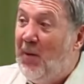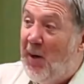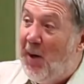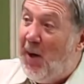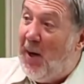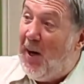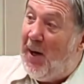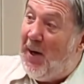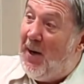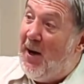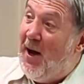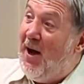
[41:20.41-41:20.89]

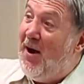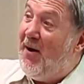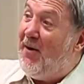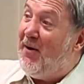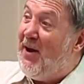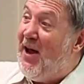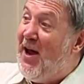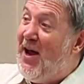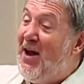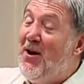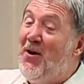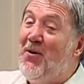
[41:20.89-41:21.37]
in our
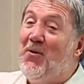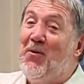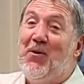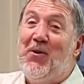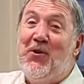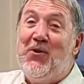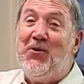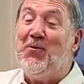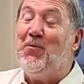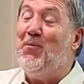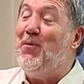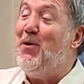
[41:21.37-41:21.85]

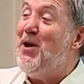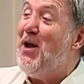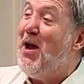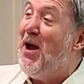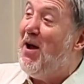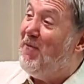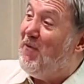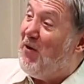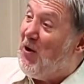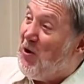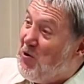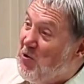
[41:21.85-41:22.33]
language, we
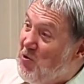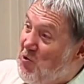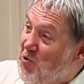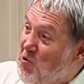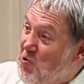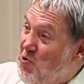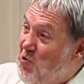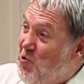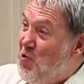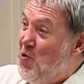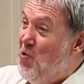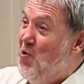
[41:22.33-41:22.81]
have a
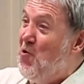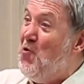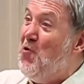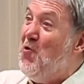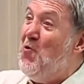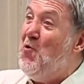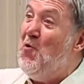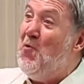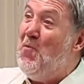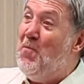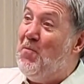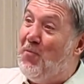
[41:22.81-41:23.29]

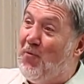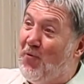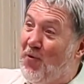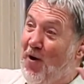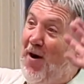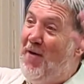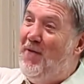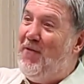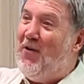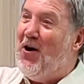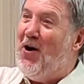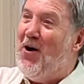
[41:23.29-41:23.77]
new
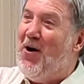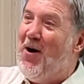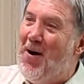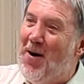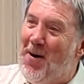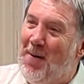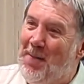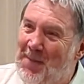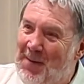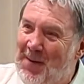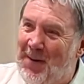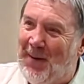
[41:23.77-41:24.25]

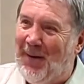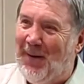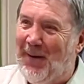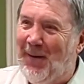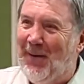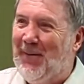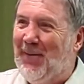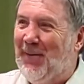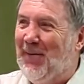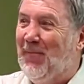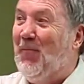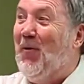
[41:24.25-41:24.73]
proverb.
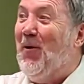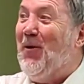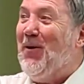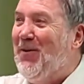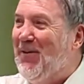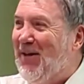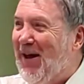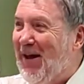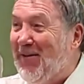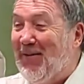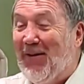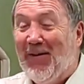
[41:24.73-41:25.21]
And what is
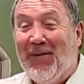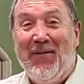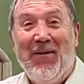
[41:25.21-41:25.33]
that?